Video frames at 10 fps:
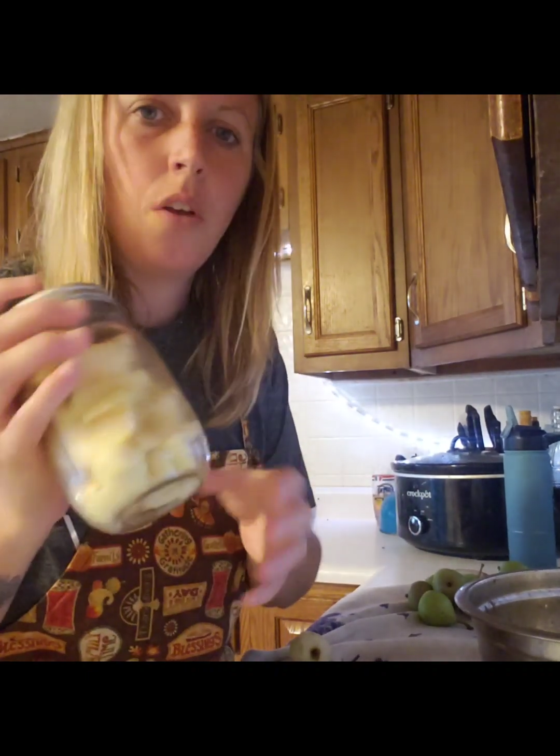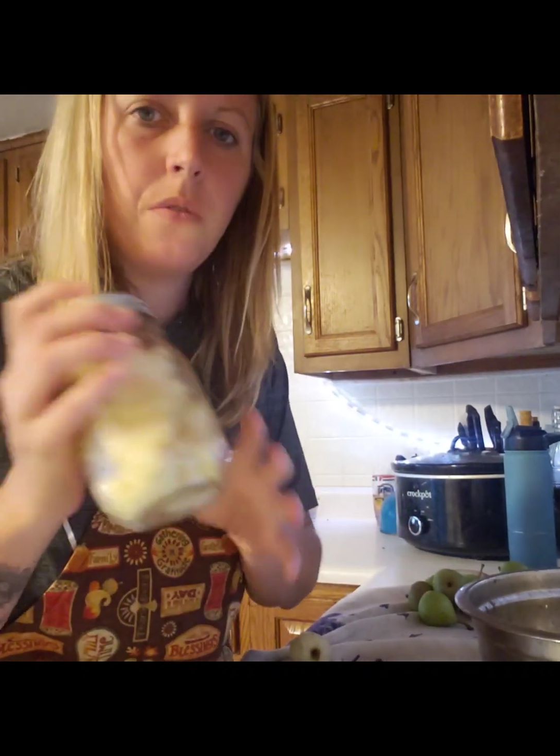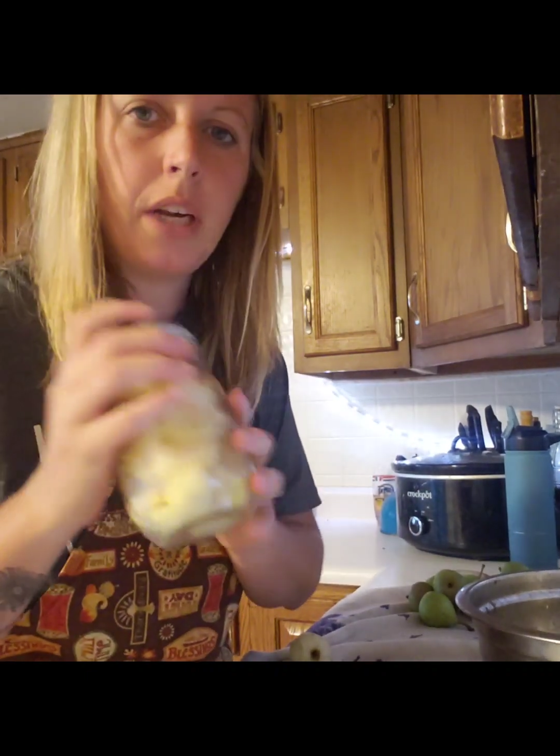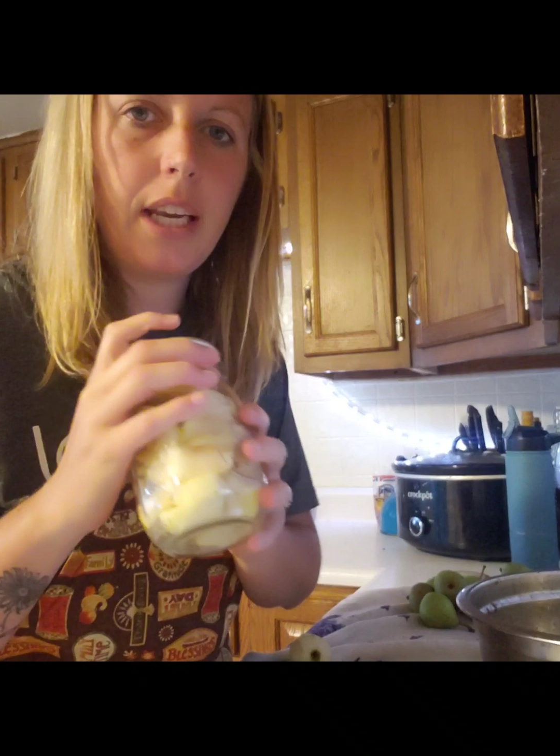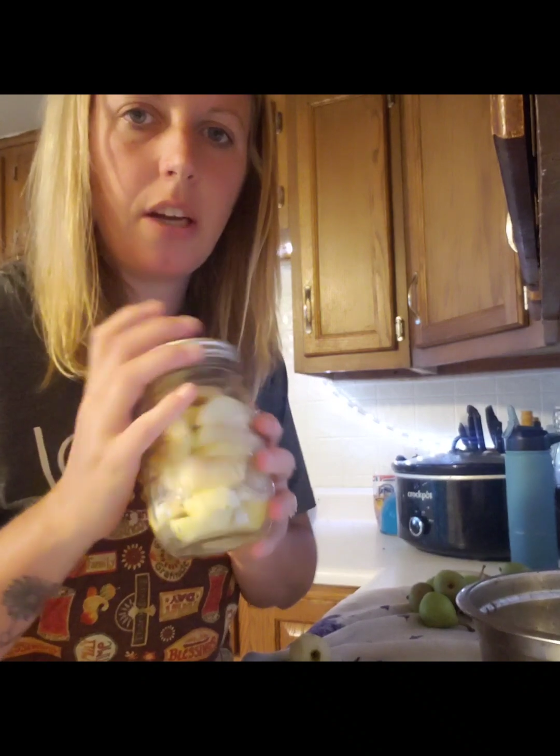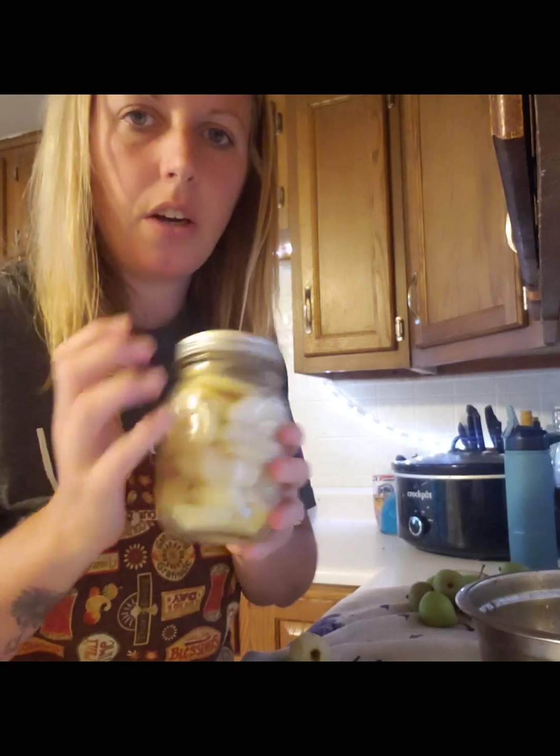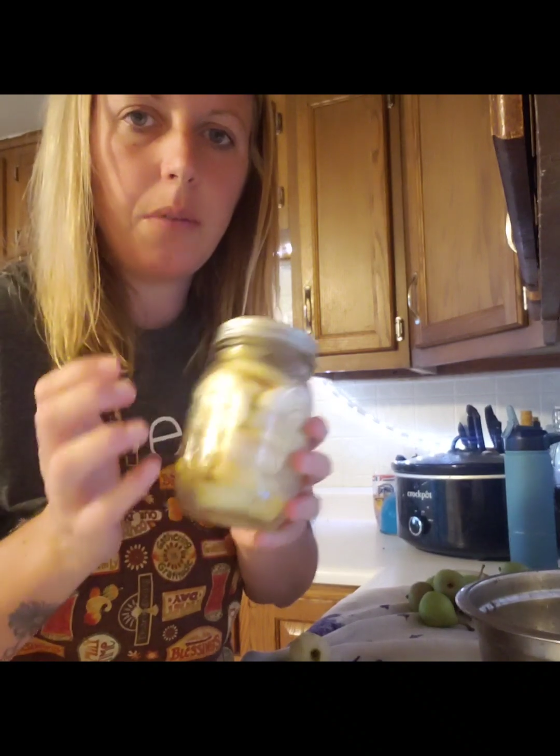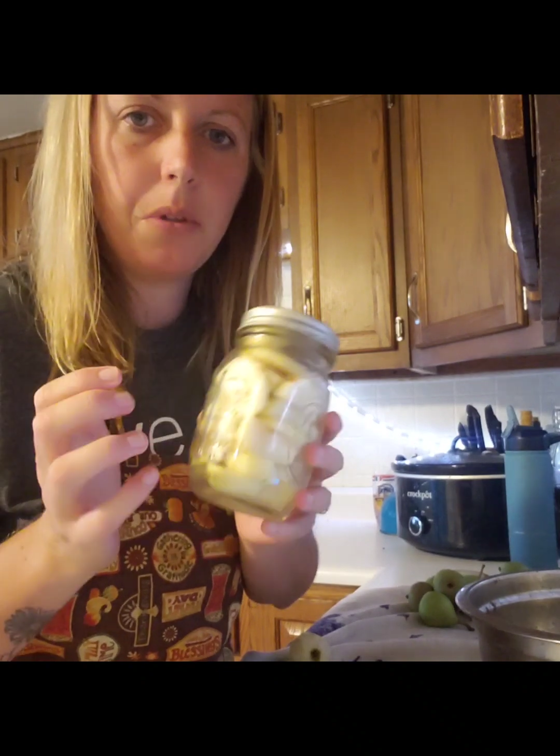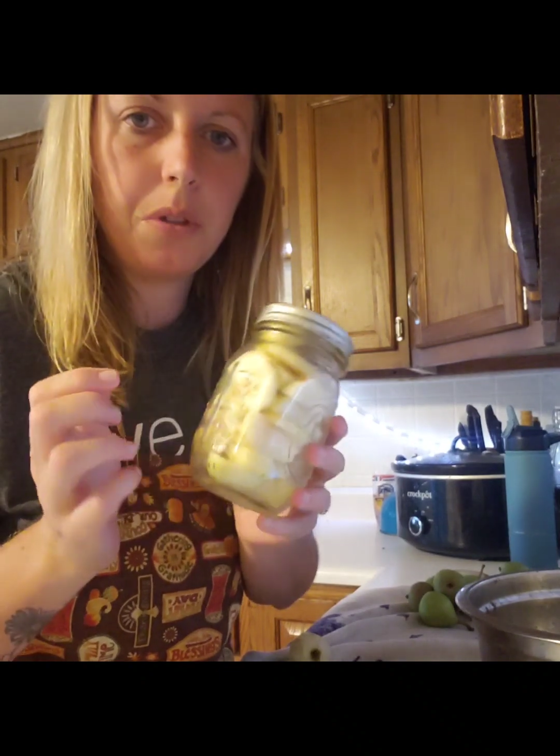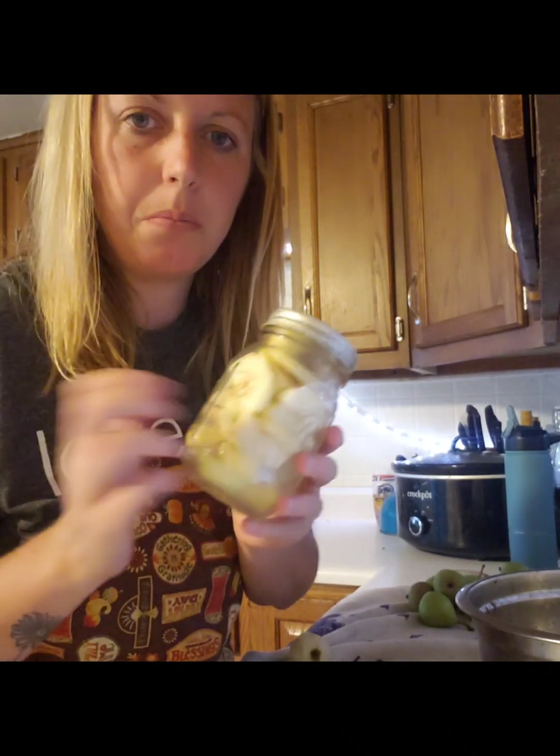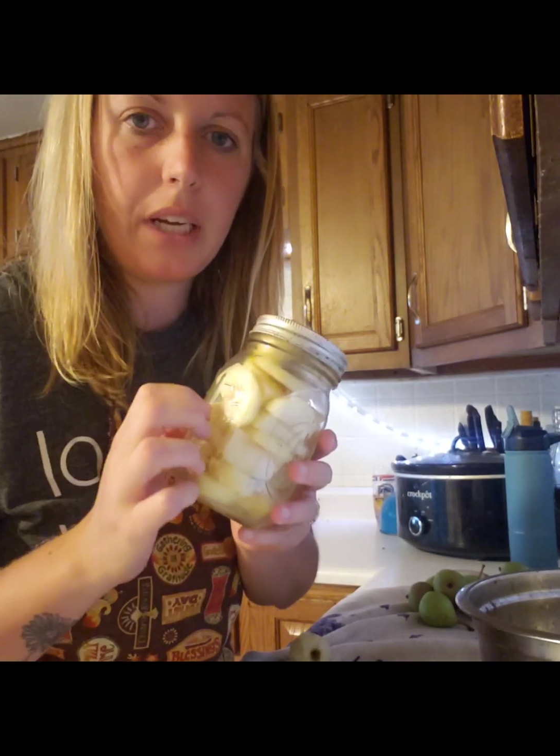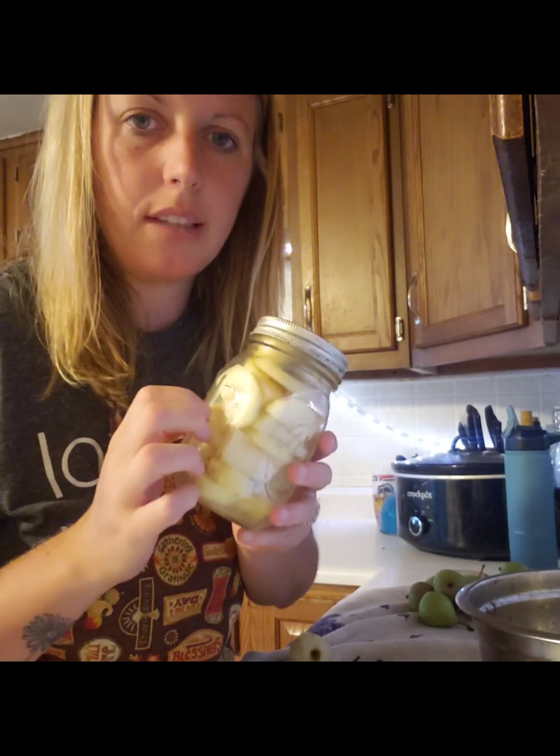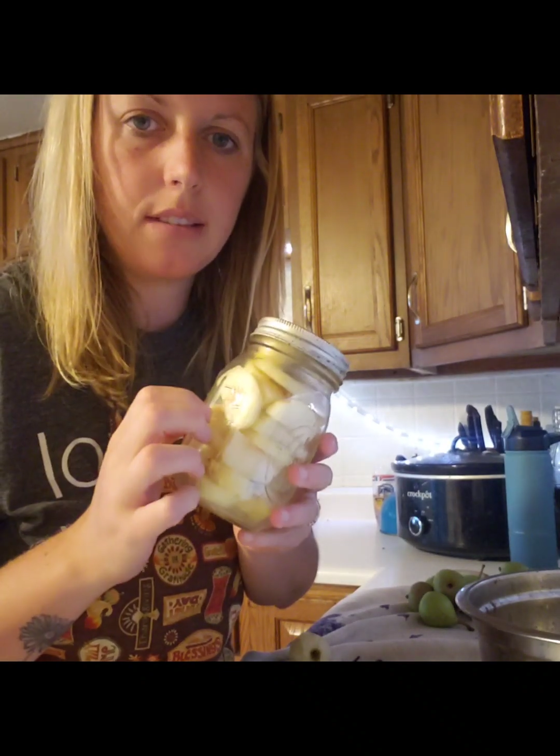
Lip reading: right now I'm doing pint